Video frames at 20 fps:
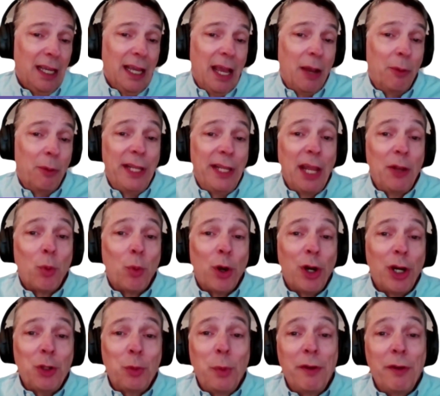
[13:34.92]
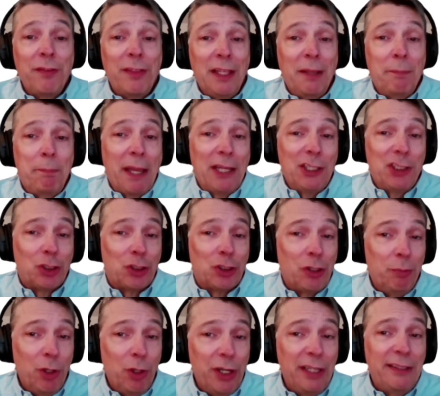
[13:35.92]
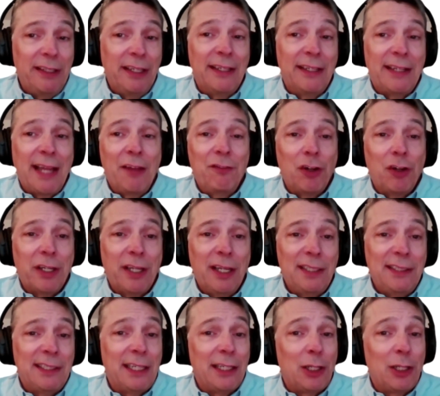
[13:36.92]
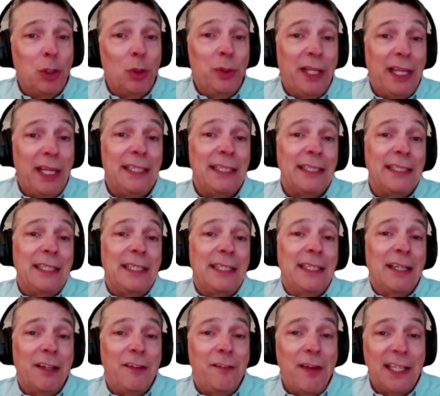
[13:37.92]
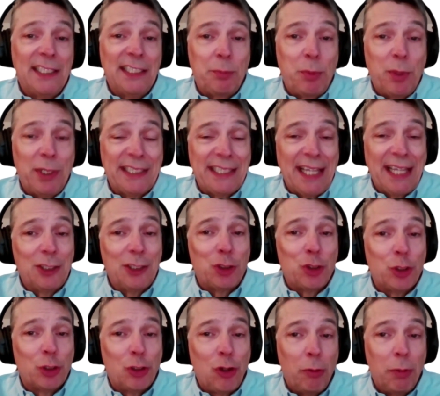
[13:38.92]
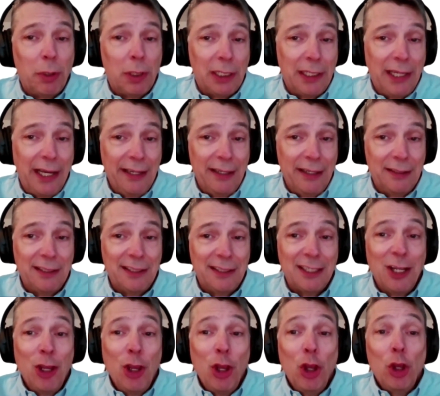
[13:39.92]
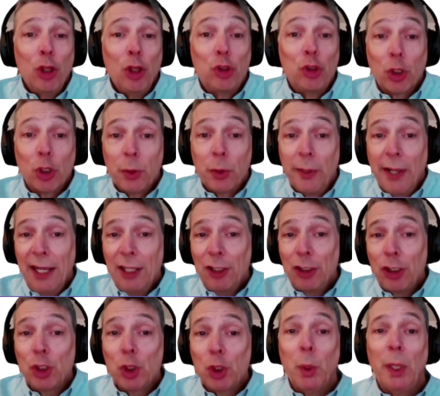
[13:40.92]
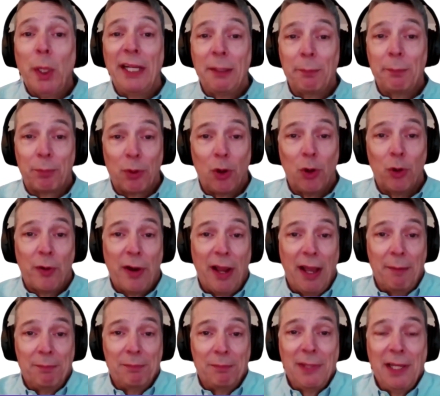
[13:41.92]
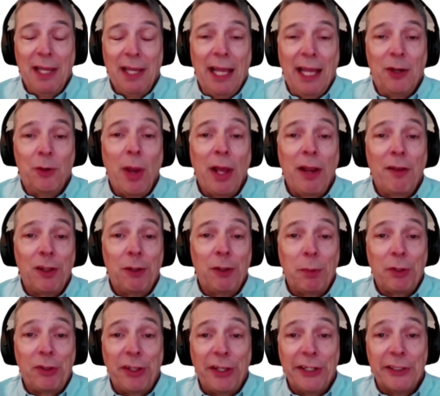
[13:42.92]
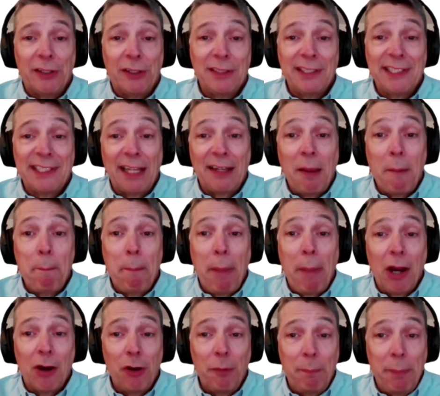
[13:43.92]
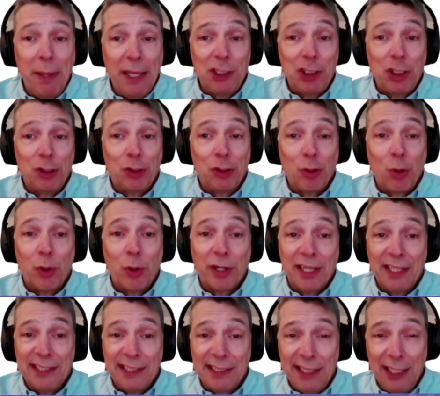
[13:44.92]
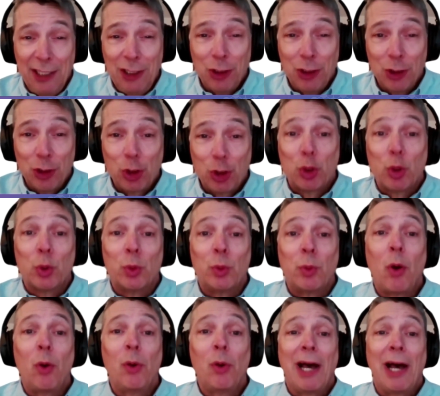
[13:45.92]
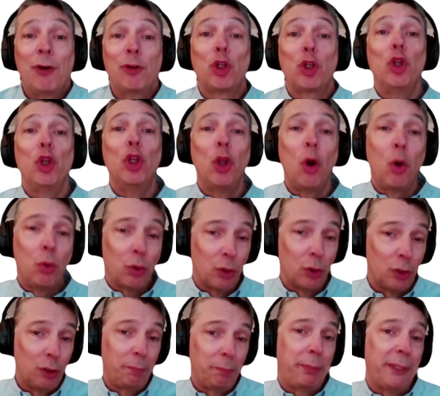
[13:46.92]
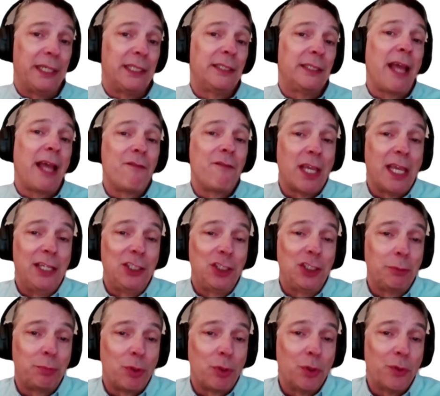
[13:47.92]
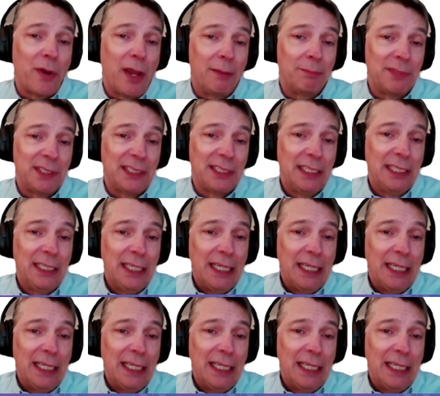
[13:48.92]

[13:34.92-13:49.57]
And we then worked with the patient community and advocates, including the Advanced Breast Cancer Global Alliance, to create a training program and relevant materials that empower patient organizations to roll out local peer navigation programs.